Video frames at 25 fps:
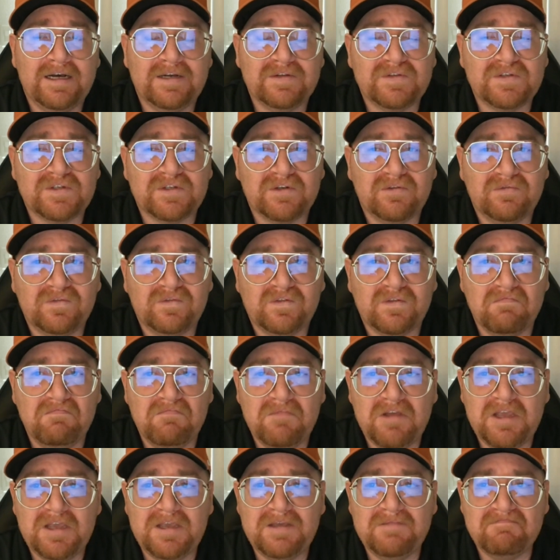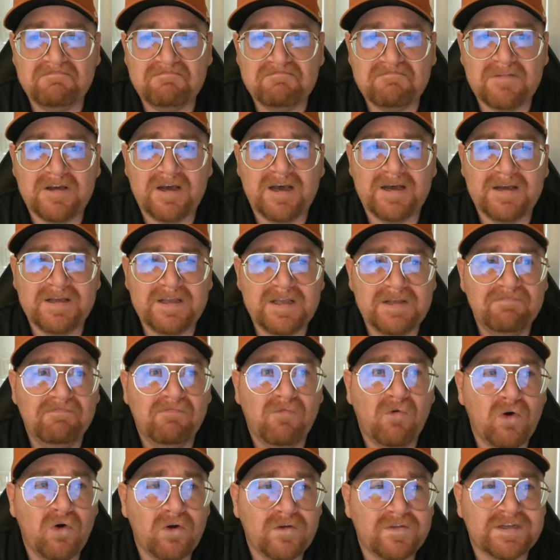So to me,
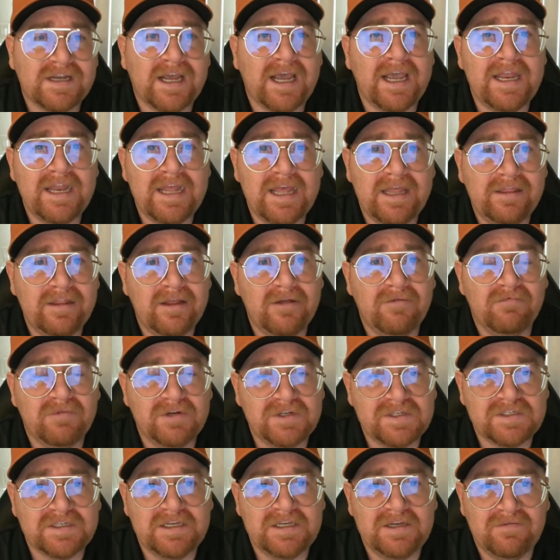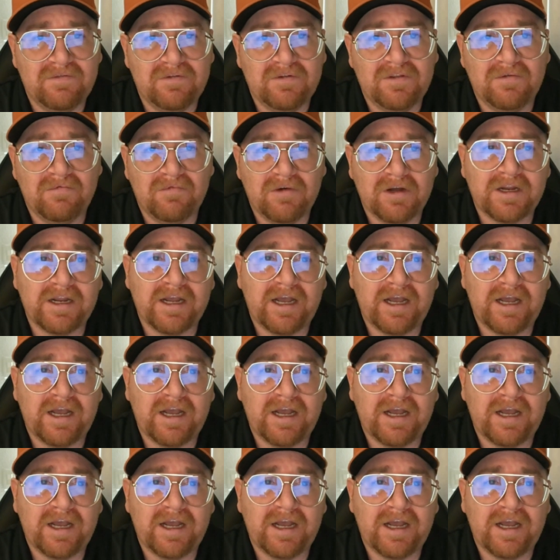more tight end than receiver than what